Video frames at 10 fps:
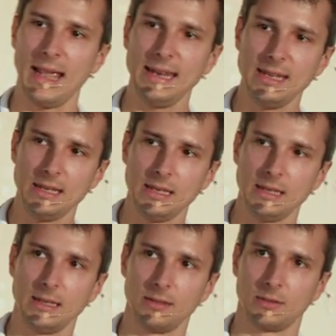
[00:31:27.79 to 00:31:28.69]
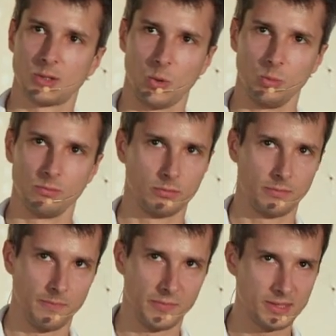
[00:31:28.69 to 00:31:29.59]
any so
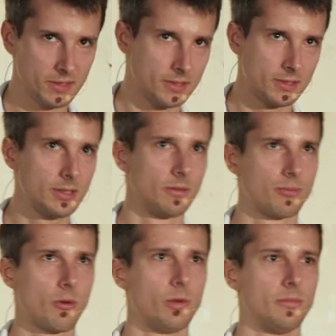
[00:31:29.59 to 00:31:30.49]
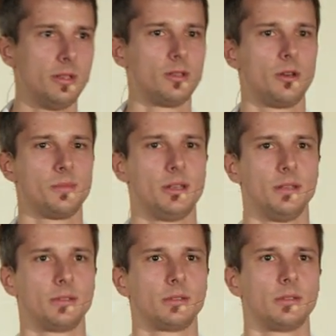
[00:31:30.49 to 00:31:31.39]
this is still a problem in terms
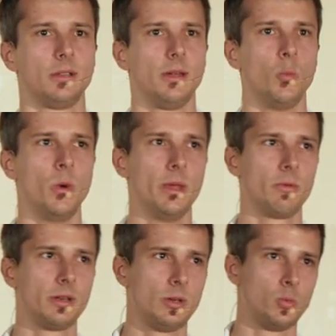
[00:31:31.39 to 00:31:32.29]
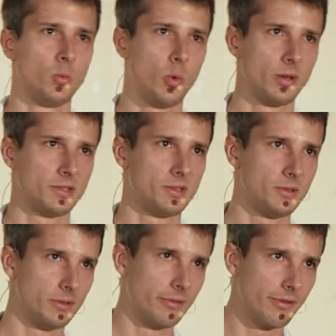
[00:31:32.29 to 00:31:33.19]
that whenever you want
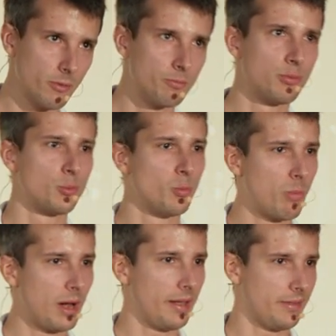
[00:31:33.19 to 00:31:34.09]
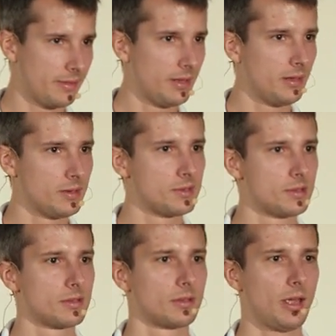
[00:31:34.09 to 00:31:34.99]
to group by
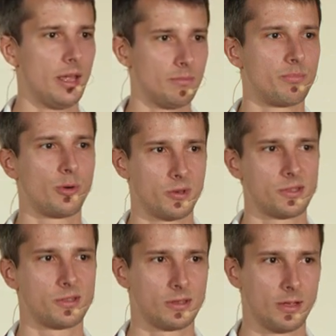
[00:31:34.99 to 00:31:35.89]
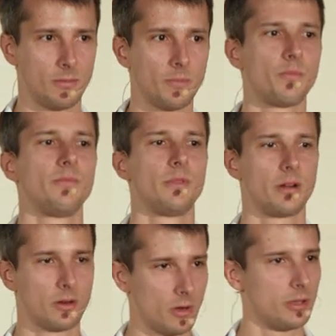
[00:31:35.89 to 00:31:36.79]
things and process them, there
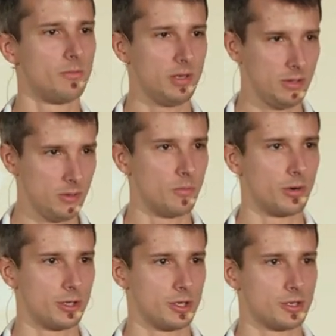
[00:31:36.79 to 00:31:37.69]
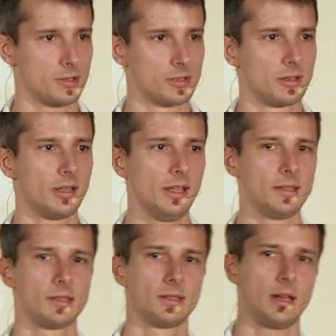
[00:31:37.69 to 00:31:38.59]
are going to be new partitions.
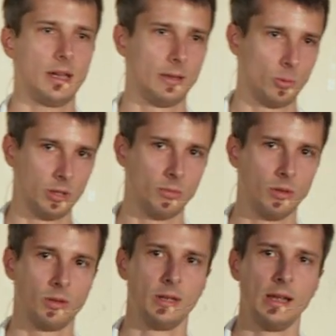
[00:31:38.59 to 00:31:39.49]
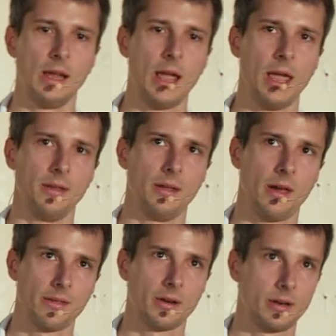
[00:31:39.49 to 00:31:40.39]
It's unavoidable. And
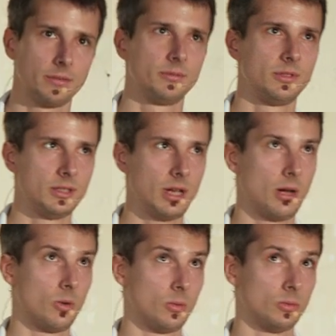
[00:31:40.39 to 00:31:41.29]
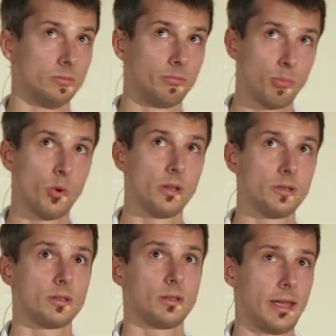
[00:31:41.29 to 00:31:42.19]
another down
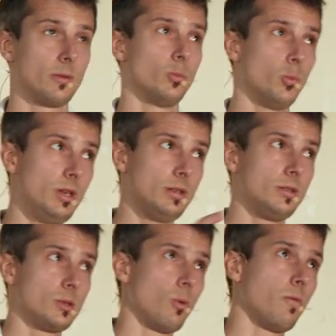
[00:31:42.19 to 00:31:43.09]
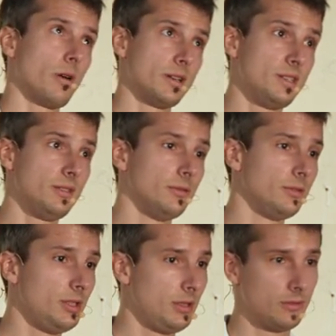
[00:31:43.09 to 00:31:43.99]
point, like we so far
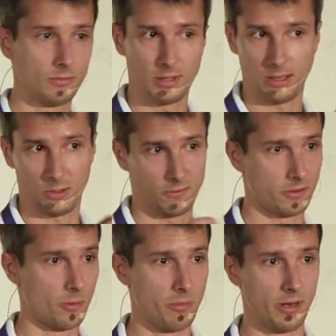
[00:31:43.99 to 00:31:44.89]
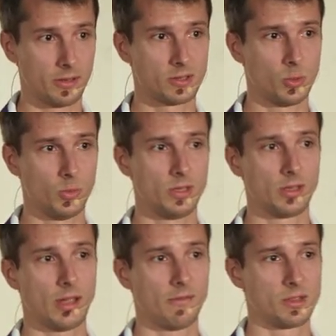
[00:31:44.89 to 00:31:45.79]
didn't do a lot of grouping, so we
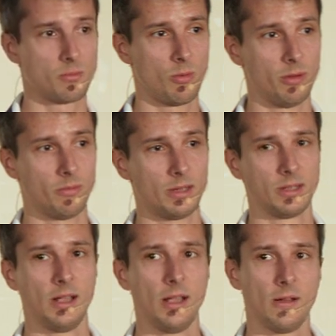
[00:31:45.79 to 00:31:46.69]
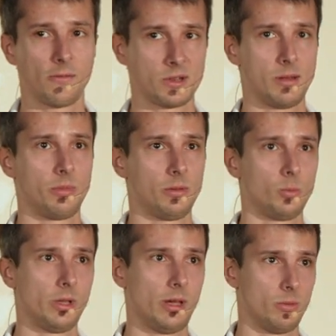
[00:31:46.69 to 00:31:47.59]
didn't have this problem. But for example,
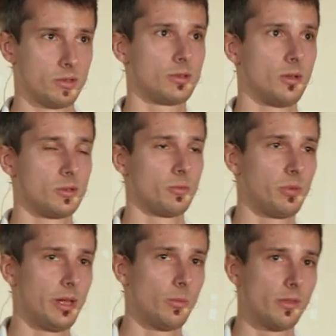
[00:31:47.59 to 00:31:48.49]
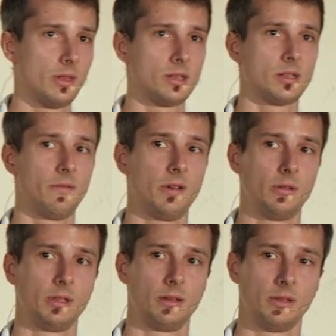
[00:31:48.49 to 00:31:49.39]
when I was also playing with this, I
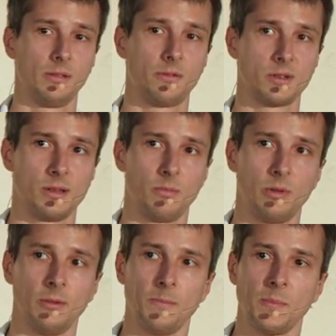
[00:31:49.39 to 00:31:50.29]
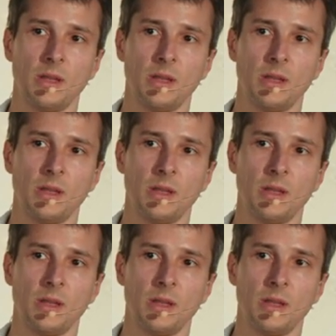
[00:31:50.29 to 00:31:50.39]
found out that, for example,